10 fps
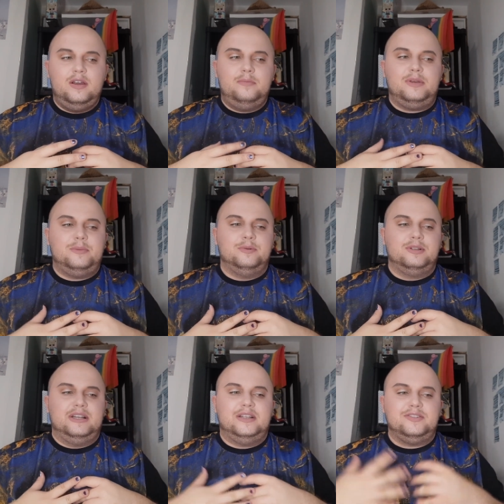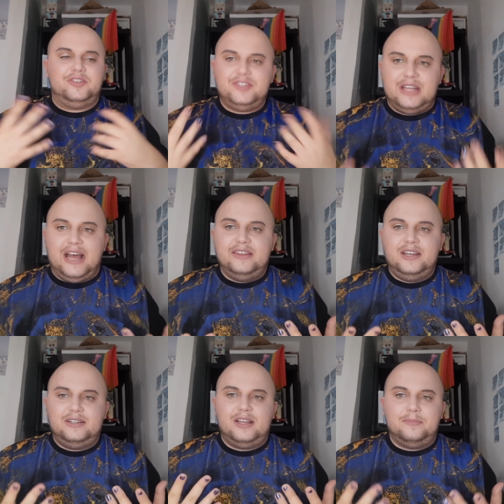People can understand
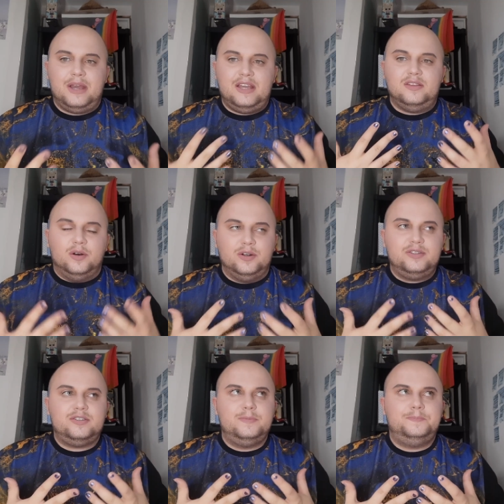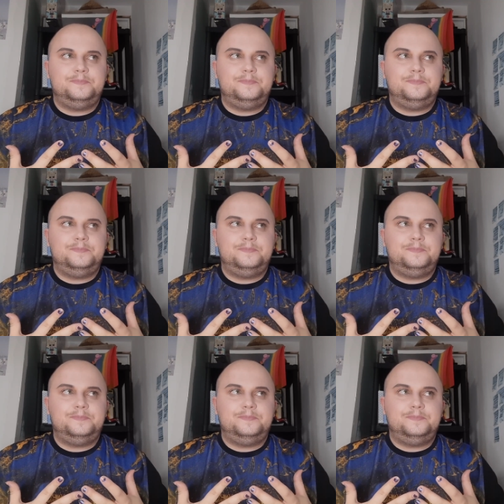that they may not